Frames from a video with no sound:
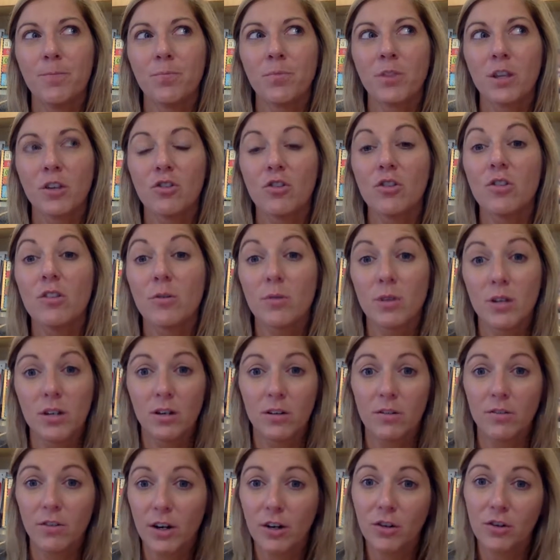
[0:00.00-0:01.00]
she's going into
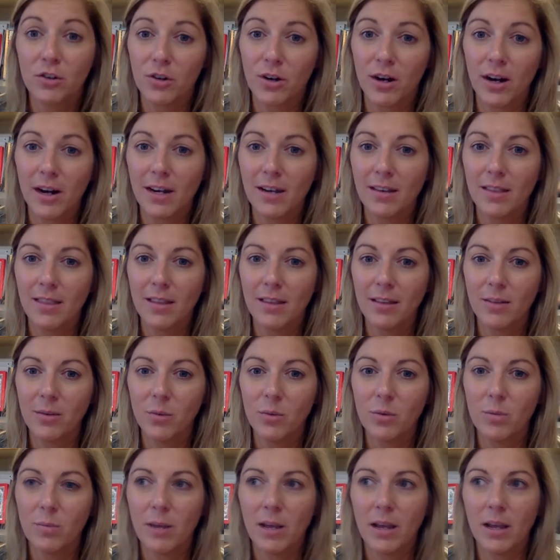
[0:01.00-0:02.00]
first grade. This
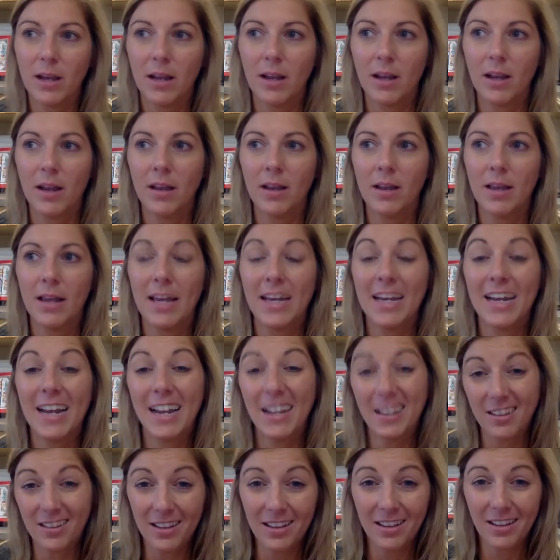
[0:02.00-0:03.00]
would be an
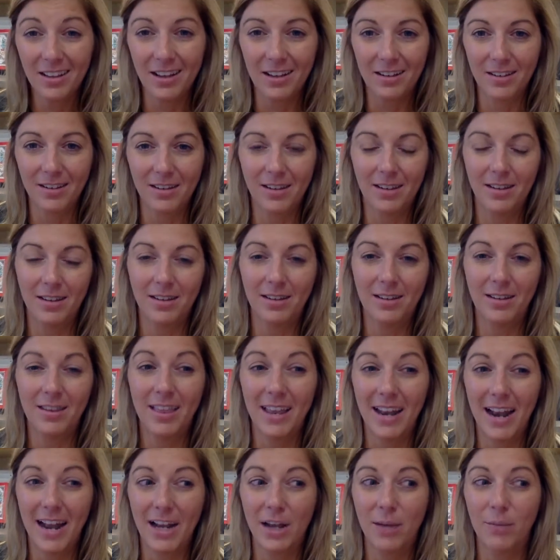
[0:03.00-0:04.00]
easy lesson that
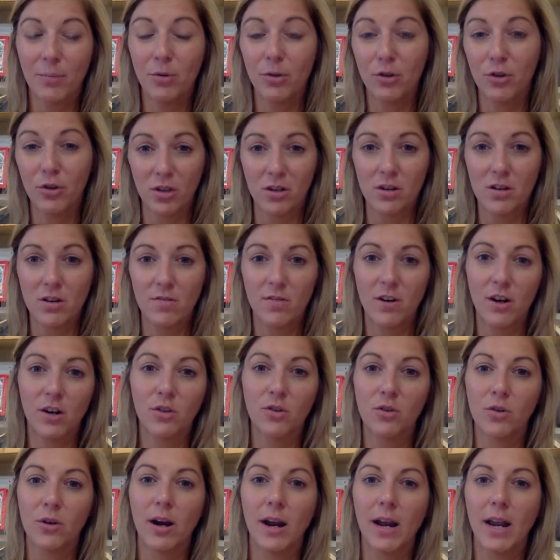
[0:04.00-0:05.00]
I could push into first
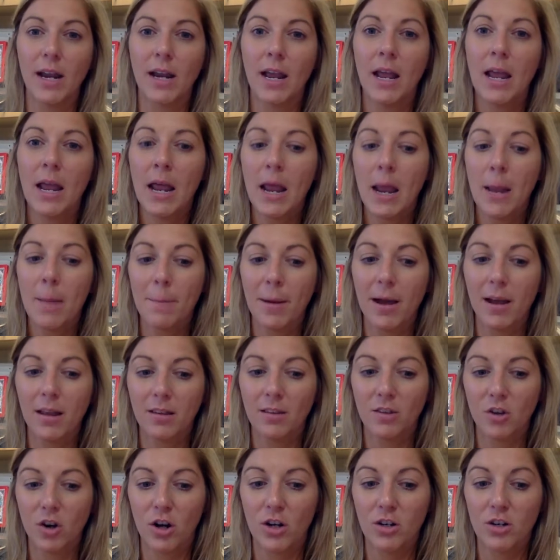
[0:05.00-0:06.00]
grade by
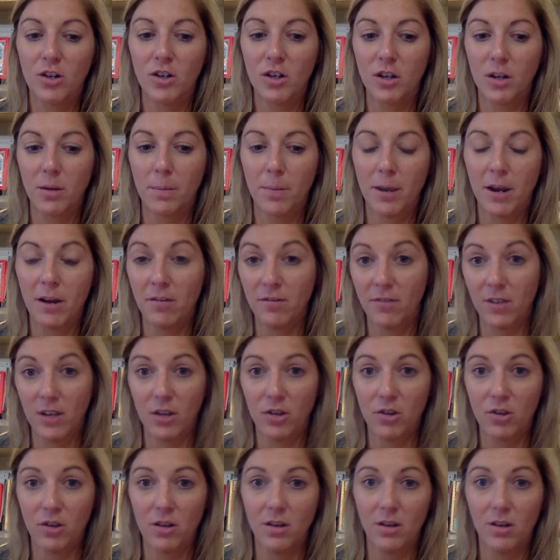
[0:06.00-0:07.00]
starting to compare
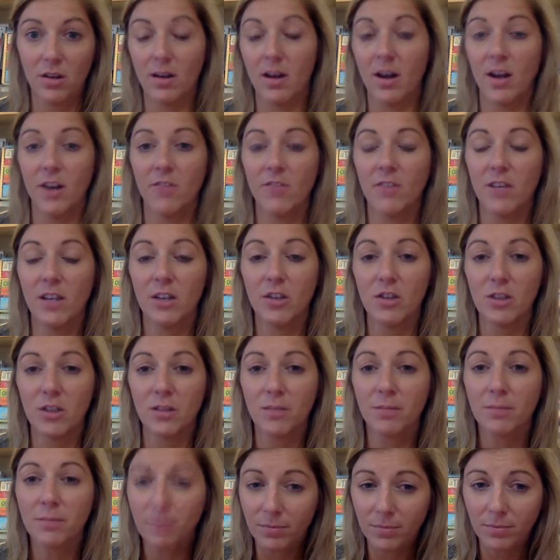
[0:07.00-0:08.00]
fiction and nonfiction.
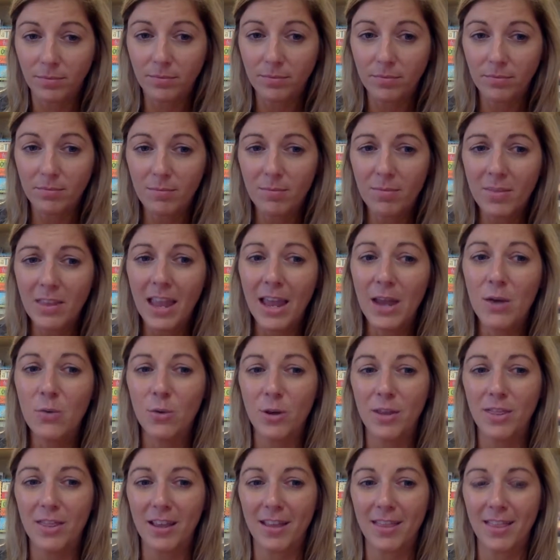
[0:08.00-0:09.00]
And
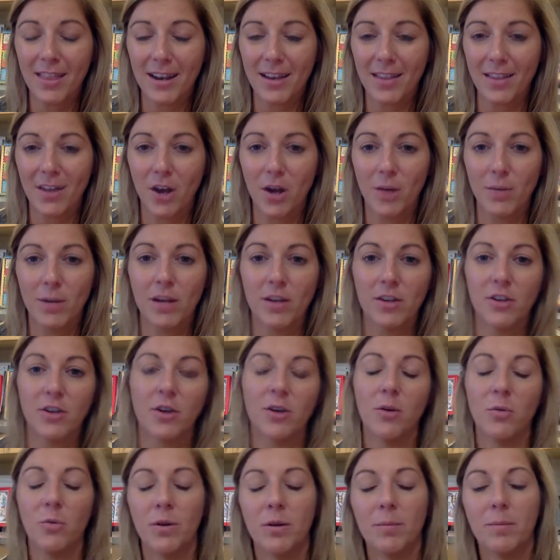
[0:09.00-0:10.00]
one thing that I thought about
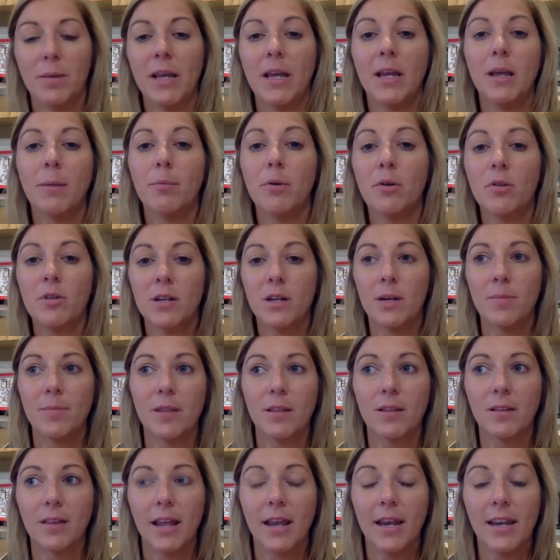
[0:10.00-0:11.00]
doing would be pulling up the
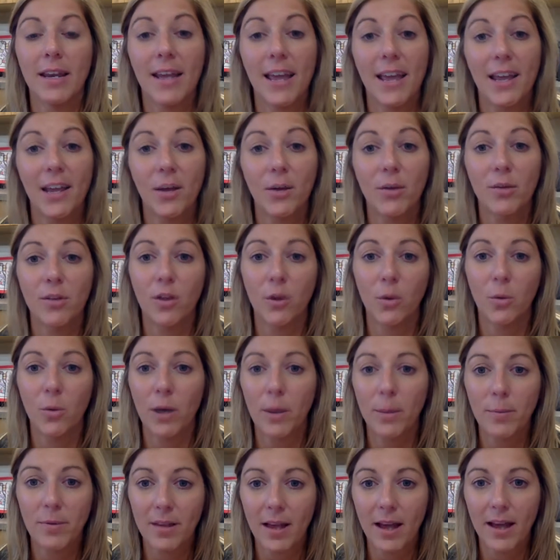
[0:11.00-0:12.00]
San Diego Zoo
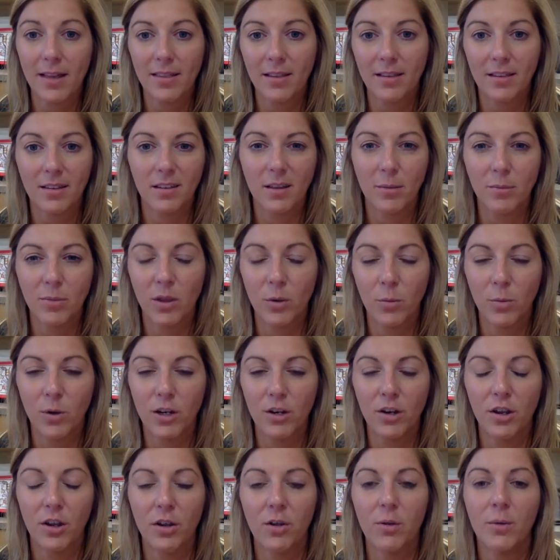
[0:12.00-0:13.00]
website. This is something we
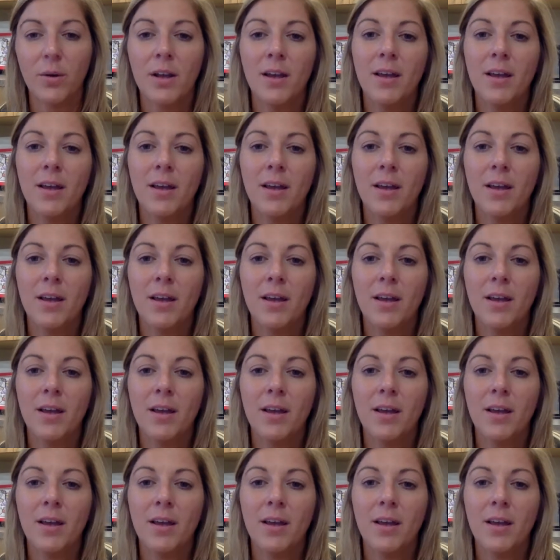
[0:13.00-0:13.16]
do